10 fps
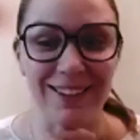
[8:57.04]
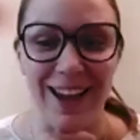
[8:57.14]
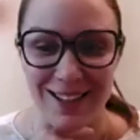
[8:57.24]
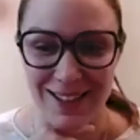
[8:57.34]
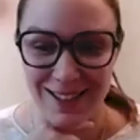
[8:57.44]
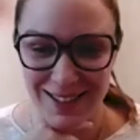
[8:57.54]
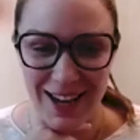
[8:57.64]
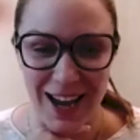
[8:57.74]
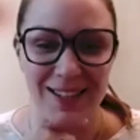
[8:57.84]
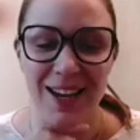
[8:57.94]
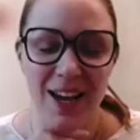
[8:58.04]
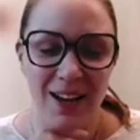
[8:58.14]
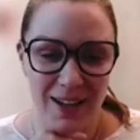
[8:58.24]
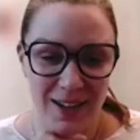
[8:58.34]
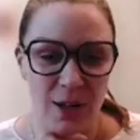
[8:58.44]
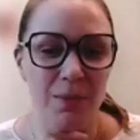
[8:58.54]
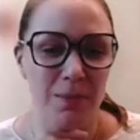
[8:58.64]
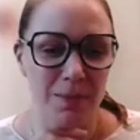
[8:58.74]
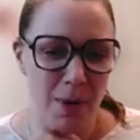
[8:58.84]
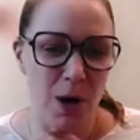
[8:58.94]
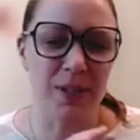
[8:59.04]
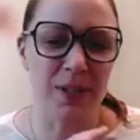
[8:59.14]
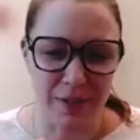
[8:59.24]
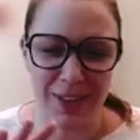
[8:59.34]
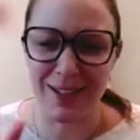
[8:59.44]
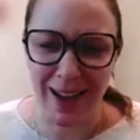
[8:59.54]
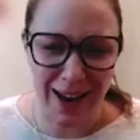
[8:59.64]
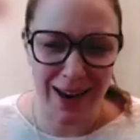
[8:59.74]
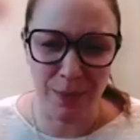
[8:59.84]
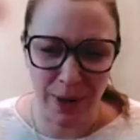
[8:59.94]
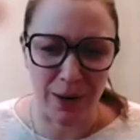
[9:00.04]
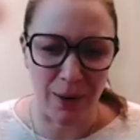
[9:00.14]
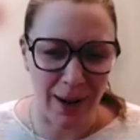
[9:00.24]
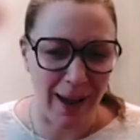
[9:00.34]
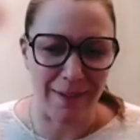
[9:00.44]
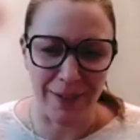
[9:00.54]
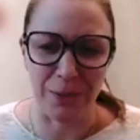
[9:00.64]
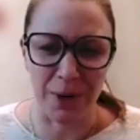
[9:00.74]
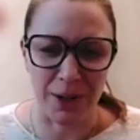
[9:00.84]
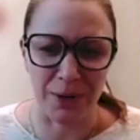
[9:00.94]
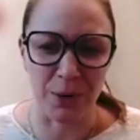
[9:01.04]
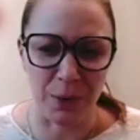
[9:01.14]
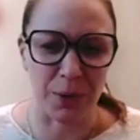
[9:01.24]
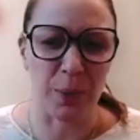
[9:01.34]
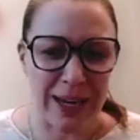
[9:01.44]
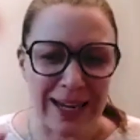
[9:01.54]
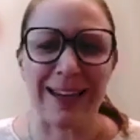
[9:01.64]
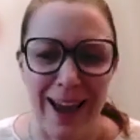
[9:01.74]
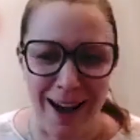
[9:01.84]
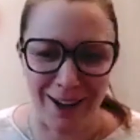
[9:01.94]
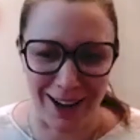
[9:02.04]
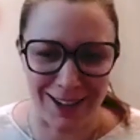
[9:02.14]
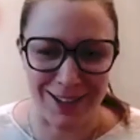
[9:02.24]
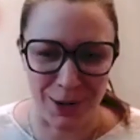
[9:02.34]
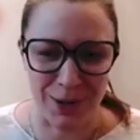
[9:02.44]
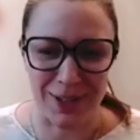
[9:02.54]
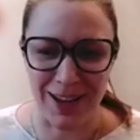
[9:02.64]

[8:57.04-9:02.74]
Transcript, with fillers: Yes. Okay. Yes. Okay. All right. So most of the time, we don't have anyone who we're weeding out, I guess, so to